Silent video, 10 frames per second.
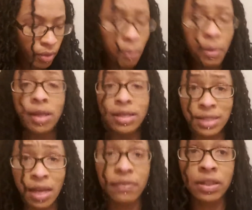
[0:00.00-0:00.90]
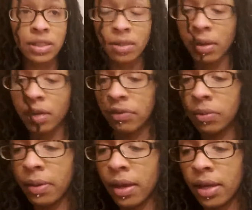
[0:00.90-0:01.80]
But it's definitely somebody from
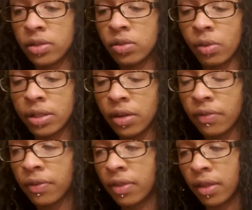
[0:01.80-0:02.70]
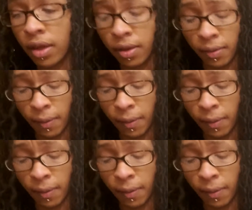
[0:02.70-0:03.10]
the past. So watch out for that.